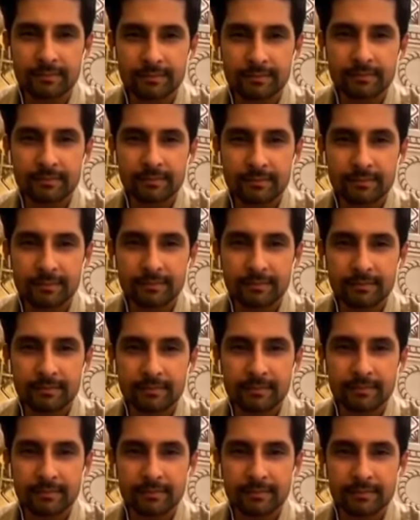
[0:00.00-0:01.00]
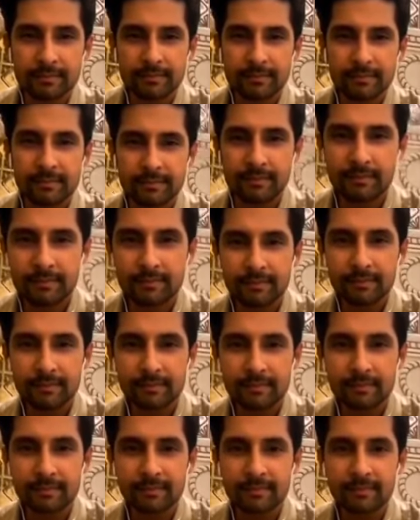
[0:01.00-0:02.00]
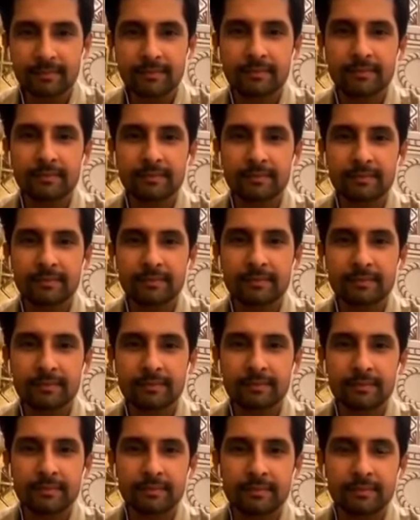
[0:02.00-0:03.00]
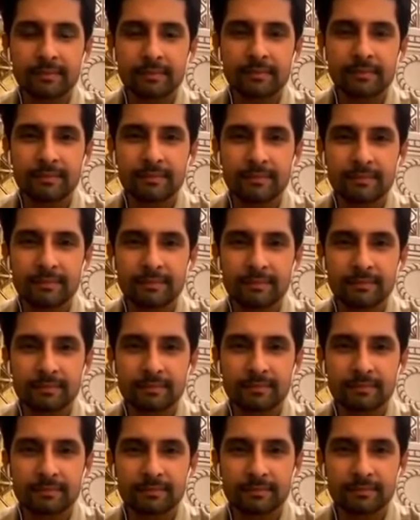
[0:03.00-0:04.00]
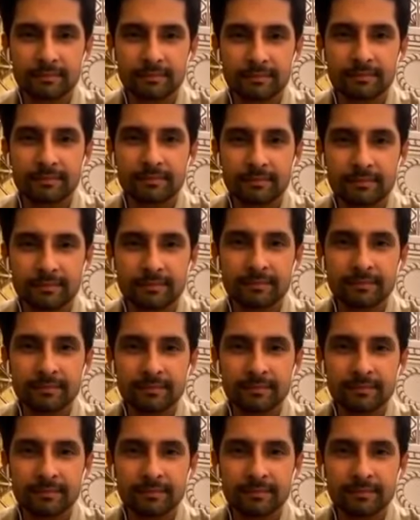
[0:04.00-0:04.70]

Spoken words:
The person shown says nothing.